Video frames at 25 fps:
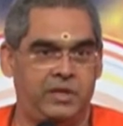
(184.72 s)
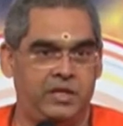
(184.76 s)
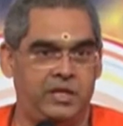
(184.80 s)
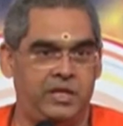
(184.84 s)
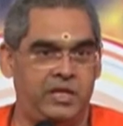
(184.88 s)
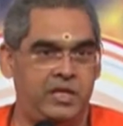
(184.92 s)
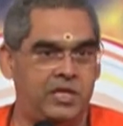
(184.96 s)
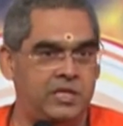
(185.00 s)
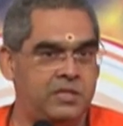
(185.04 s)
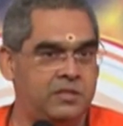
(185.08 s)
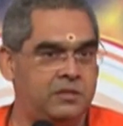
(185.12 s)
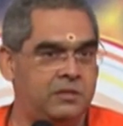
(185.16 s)

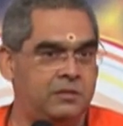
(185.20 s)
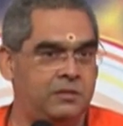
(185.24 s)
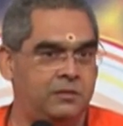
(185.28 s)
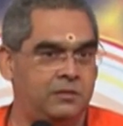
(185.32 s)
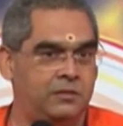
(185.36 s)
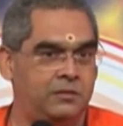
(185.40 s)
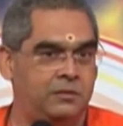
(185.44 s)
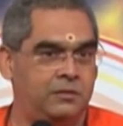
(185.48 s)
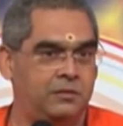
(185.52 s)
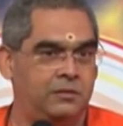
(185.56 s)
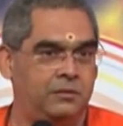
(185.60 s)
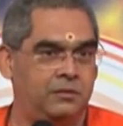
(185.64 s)
is
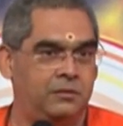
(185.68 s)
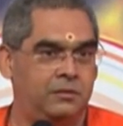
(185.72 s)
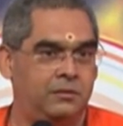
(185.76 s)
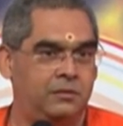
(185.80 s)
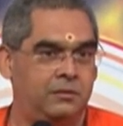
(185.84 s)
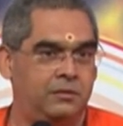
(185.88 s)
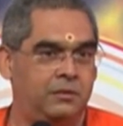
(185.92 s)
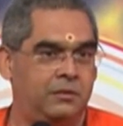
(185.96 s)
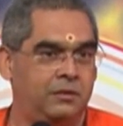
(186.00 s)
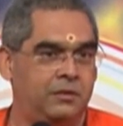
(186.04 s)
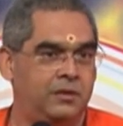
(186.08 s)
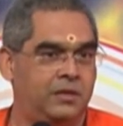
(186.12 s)

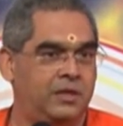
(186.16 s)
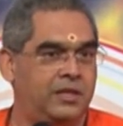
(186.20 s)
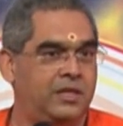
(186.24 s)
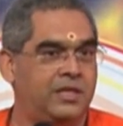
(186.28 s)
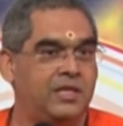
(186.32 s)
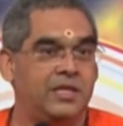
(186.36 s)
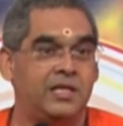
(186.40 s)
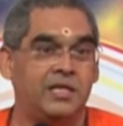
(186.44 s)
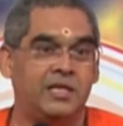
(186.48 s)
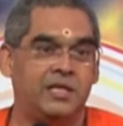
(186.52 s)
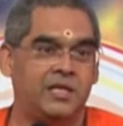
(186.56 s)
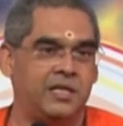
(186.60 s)

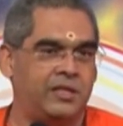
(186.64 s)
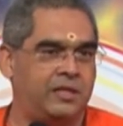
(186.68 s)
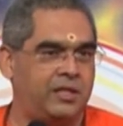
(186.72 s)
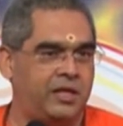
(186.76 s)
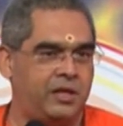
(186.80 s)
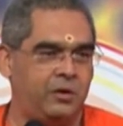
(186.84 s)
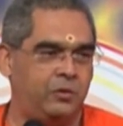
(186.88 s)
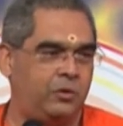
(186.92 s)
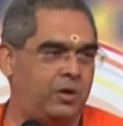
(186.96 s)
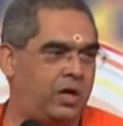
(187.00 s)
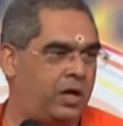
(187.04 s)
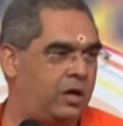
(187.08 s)

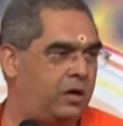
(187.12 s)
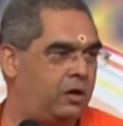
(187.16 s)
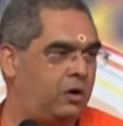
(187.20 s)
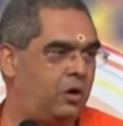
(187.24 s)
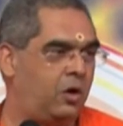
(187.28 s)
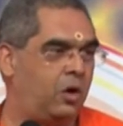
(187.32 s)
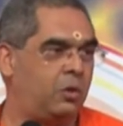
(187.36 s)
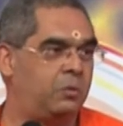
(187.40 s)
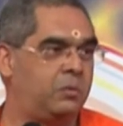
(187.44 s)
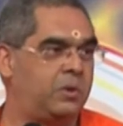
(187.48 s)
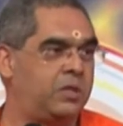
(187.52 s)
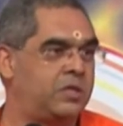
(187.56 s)
Krita Yuga.
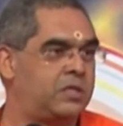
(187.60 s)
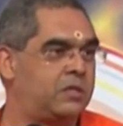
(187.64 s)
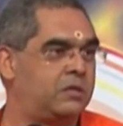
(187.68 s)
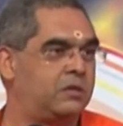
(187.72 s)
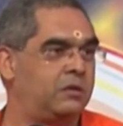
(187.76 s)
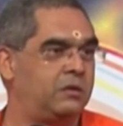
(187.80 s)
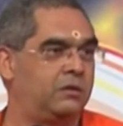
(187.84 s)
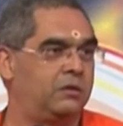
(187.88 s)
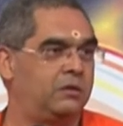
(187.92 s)
How much?